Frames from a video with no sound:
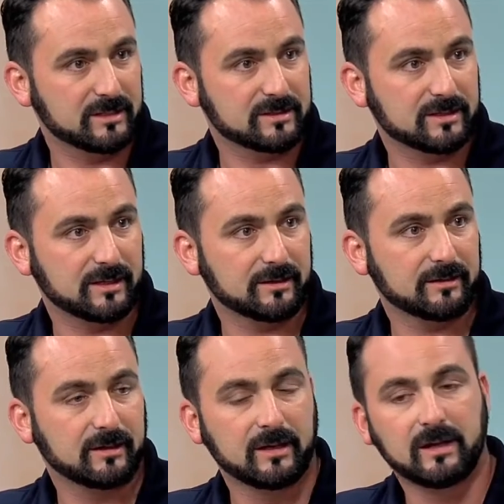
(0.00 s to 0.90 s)

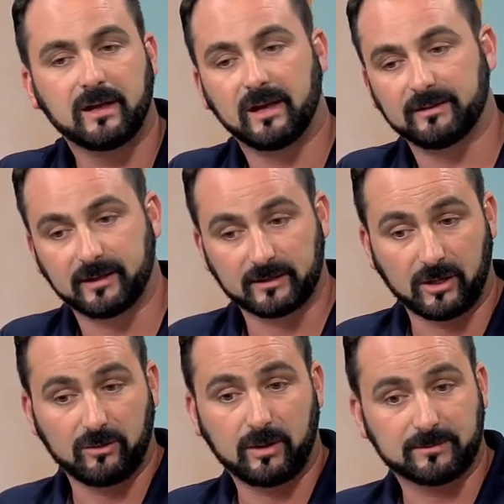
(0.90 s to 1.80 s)
SEER and then
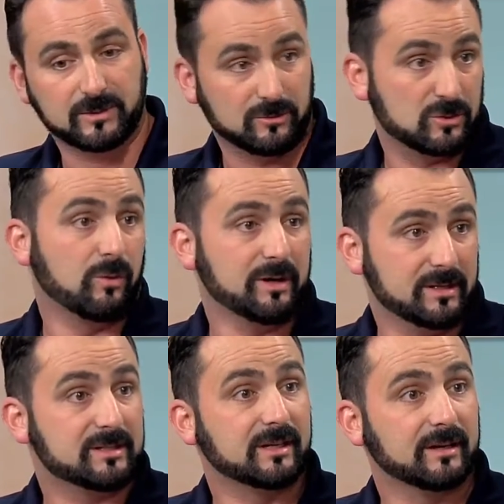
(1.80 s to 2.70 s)
go up to 20
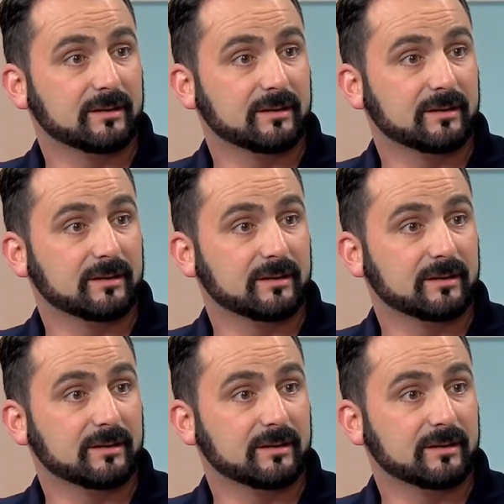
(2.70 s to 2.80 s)
SEER.